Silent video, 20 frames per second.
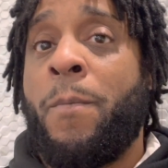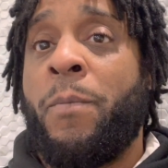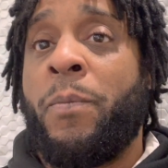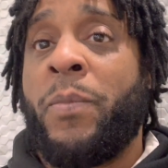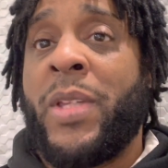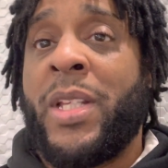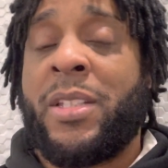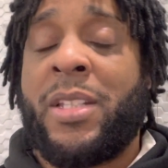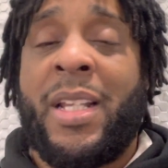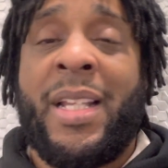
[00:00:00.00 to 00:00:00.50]

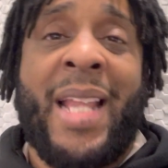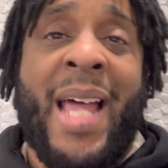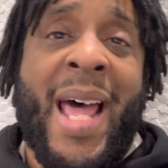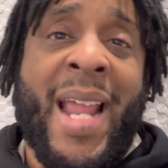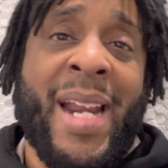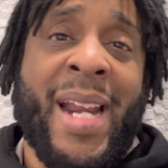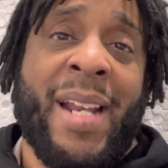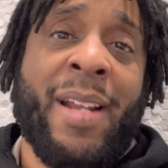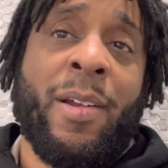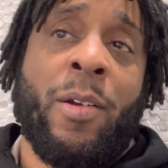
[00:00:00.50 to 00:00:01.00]
There's a lot
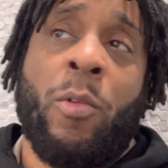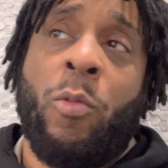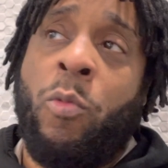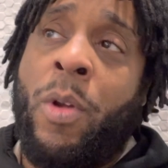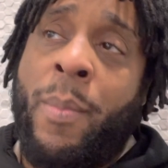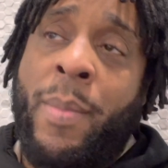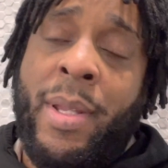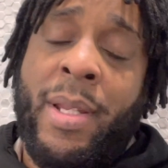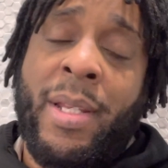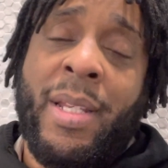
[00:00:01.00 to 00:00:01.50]
of
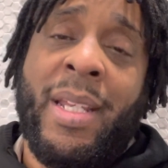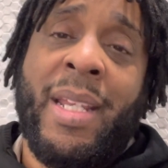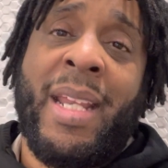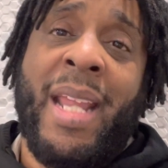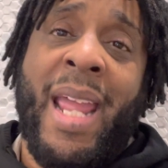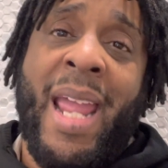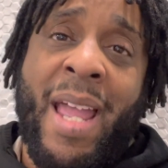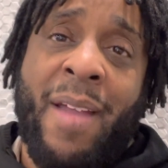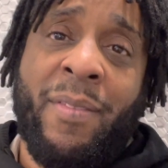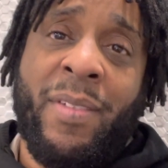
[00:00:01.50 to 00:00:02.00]
women
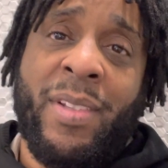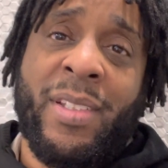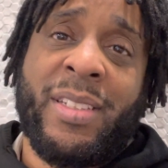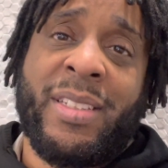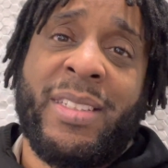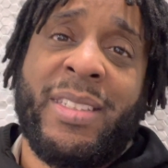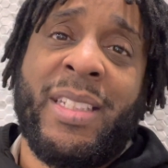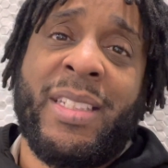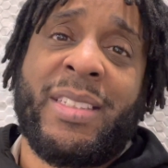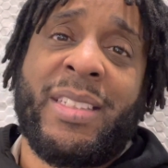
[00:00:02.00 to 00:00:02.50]
that have
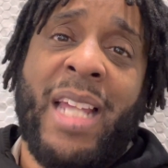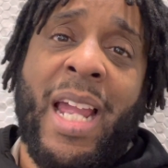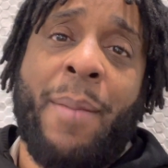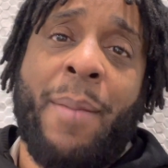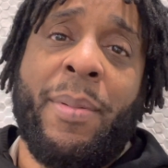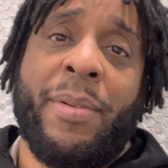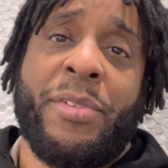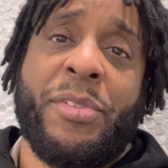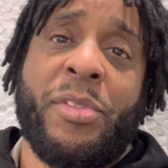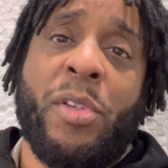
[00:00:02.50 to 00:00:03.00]
this type
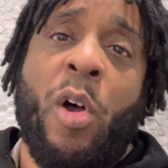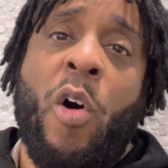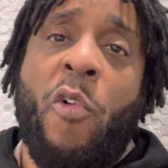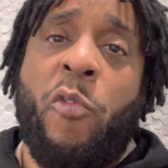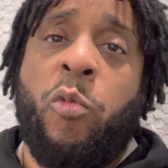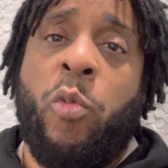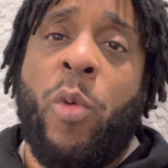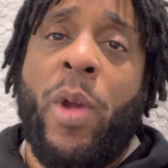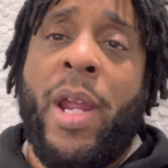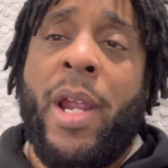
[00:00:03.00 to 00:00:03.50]
of
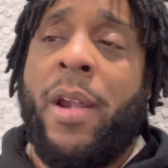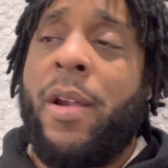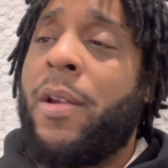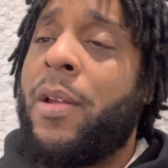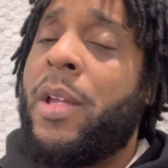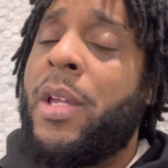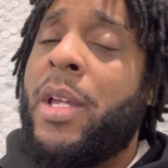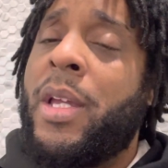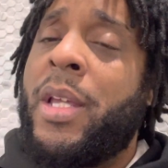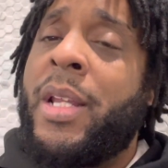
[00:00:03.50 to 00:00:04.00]
software
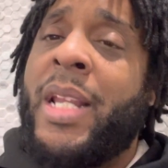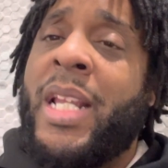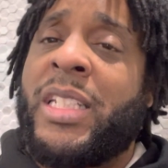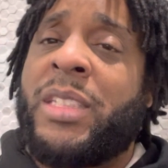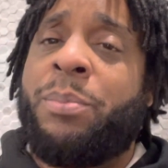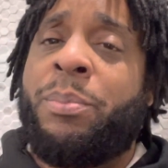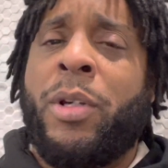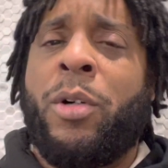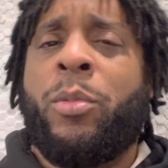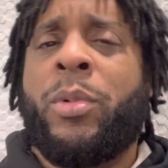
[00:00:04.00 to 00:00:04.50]
that's
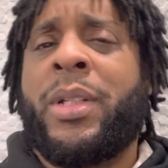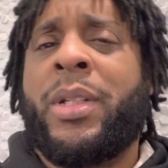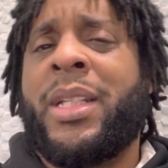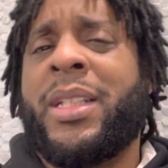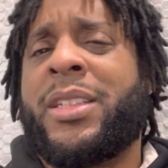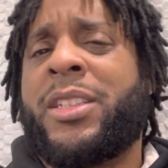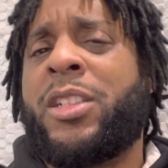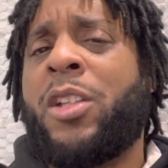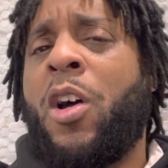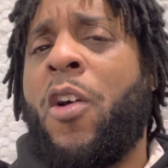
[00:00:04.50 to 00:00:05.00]
built with
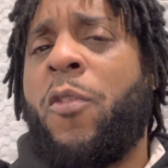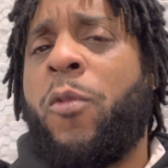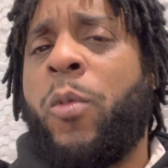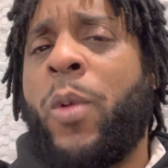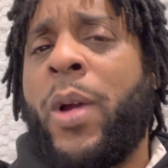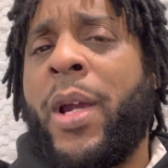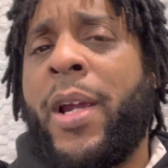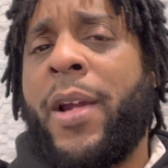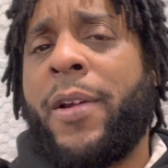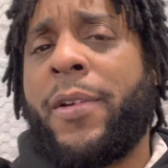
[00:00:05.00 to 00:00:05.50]
this
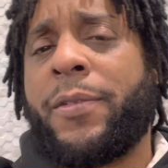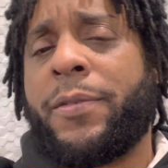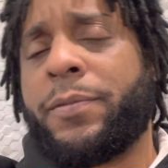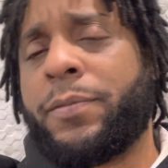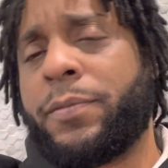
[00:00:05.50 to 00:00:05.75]
software.